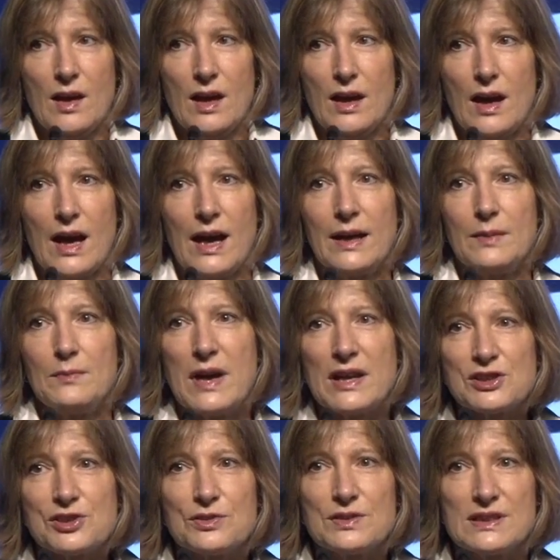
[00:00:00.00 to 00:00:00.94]
I
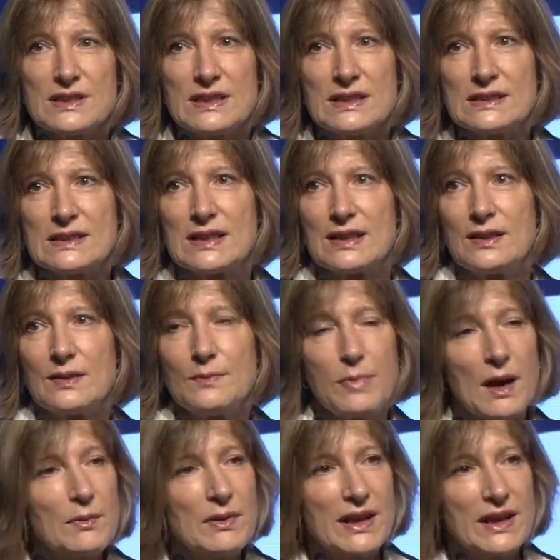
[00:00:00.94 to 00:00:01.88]
mentioned it,
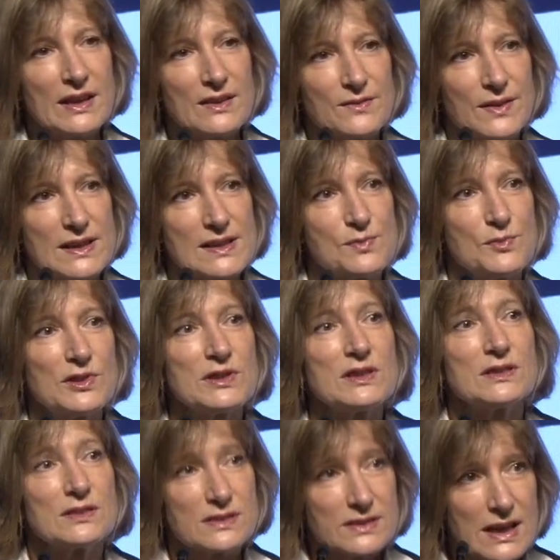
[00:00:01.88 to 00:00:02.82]
public investment
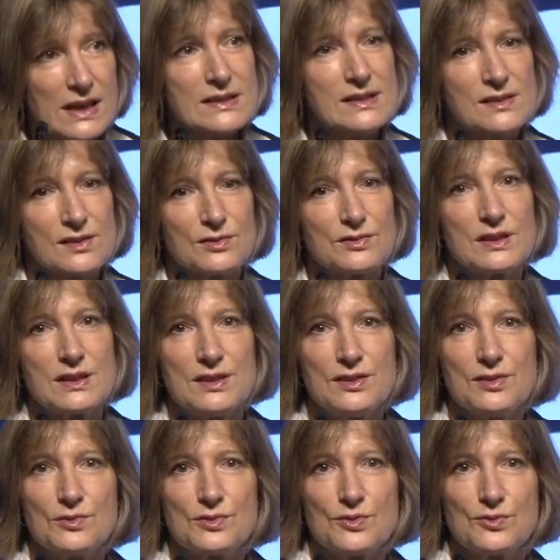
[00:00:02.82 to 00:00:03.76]
does
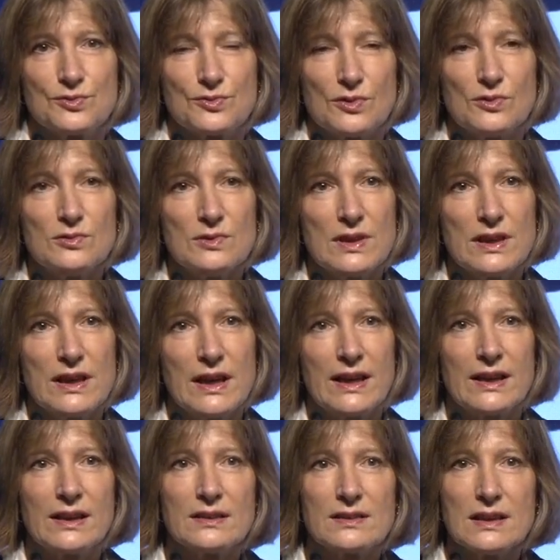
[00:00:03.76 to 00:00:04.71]
continue to grow,
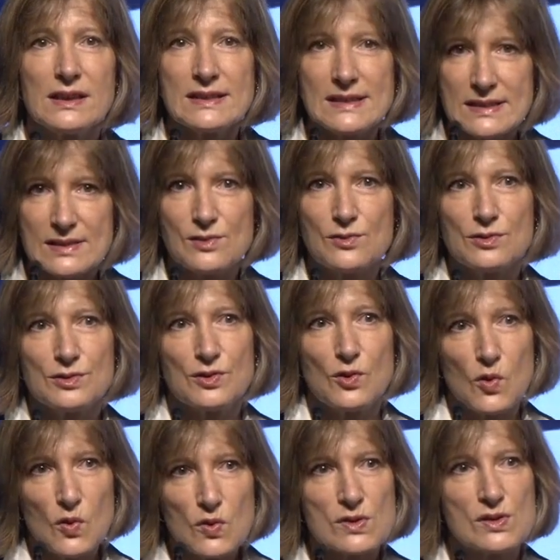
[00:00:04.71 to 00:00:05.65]
and this is good
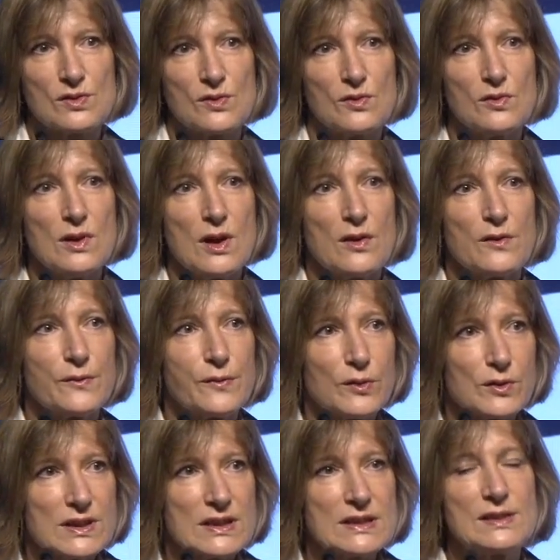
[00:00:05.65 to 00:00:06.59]
also for
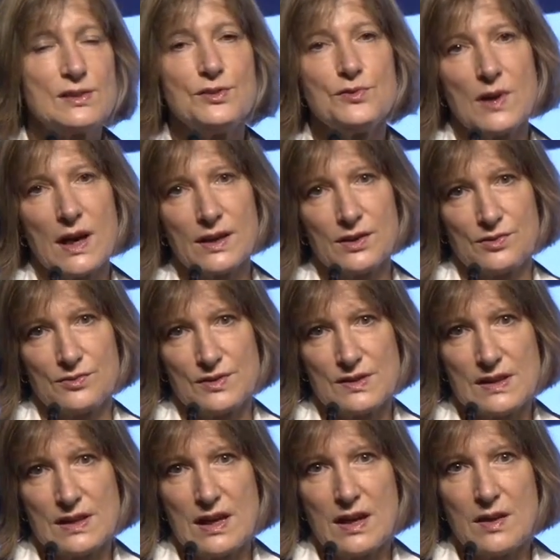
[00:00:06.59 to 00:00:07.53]
these new actors.
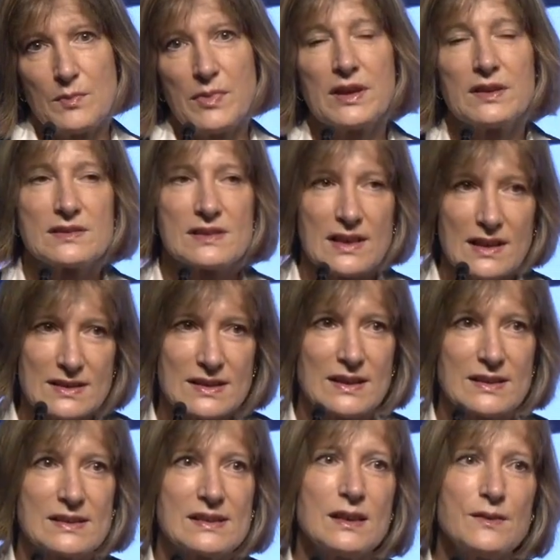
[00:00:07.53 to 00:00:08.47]
Because, as I
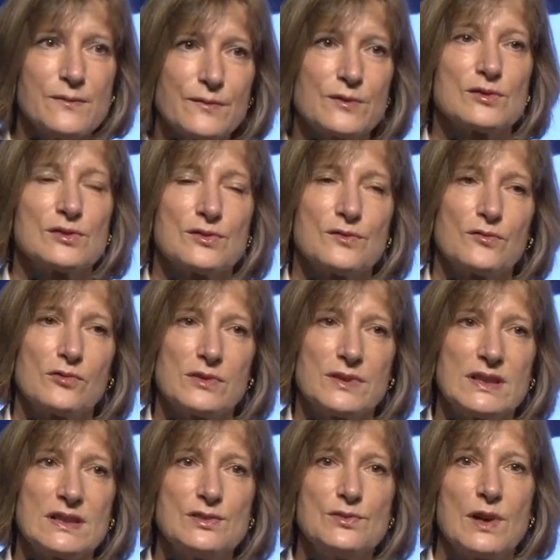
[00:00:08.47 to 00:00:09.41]
say, first of all,
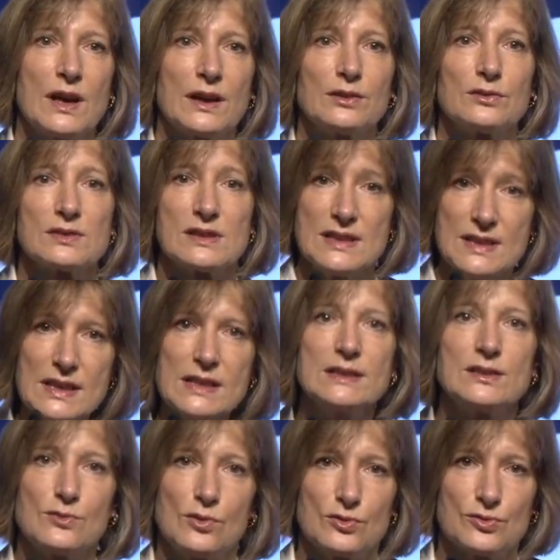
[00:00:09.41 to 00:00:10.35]
these new actors need
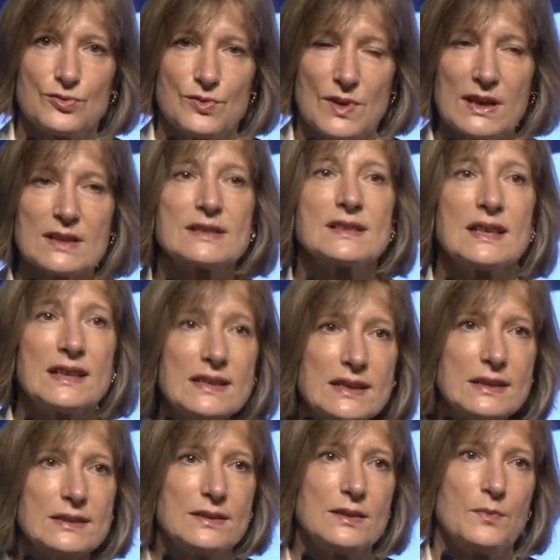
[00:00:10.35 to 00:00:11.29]
contracts. They
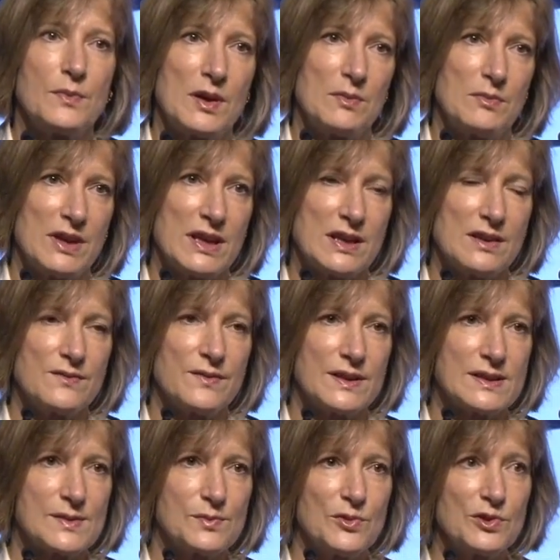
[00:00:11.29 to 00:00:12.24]
need the public
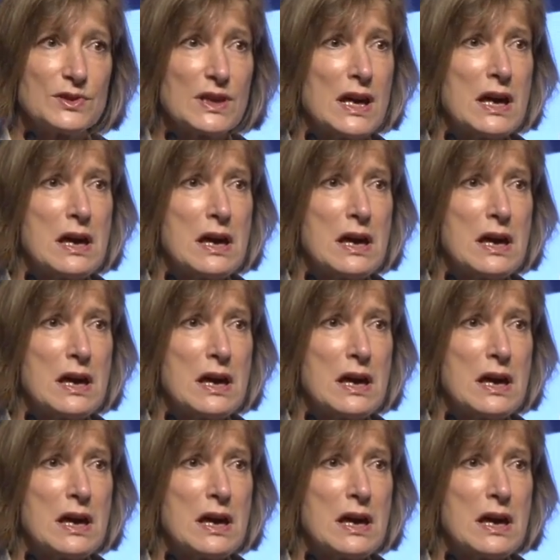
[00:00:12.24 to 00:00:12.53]
investment.